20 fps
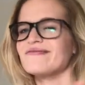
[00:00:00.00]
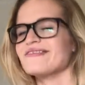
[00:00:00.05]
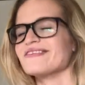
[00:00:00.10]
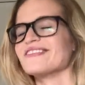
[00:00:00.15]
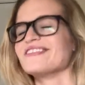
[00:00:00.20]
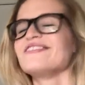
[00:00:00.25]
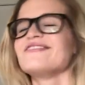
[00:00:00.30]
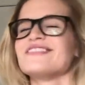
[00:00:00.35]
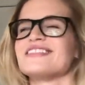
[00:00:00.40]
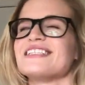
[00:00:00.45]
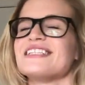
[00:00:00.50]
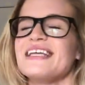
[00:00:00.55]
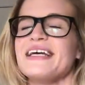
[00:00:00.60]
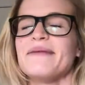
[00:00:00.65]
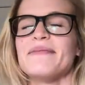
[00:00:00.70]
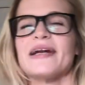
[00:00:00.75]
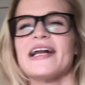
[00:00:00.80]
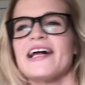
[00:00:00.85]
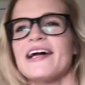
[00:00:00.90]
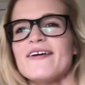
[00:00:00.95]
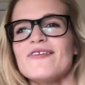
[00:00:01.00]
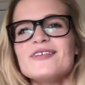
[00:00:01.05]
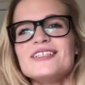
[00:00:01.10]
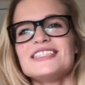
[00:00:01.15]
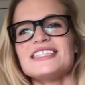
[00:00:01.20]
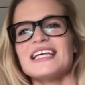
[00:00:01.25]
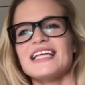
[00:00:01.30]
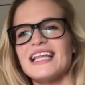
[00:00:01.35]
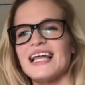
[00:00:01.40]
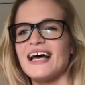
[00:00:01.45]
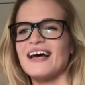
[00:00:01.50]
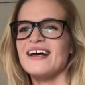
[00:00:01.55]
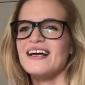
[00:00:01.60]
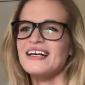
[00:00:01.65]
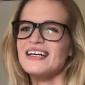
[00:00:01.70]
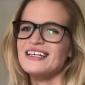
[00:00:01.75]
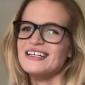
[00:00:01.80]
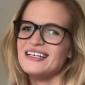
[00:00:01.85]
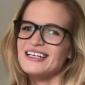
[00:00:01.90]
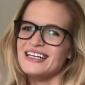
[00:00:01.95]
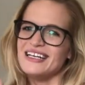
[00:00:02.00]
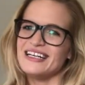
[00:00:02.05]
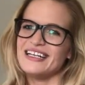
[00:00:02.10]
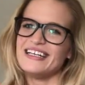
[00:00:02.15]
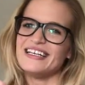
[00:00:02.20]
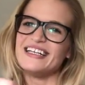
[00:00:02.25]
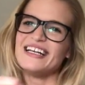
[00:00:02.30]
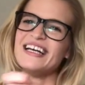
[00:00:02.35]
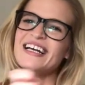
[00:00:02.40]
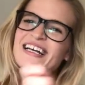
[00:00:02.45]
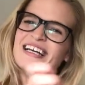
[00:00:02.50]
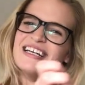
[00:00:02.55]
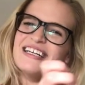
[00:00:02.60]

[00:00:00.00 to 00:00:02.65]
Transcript: well don't slam it, I always say that, hit it,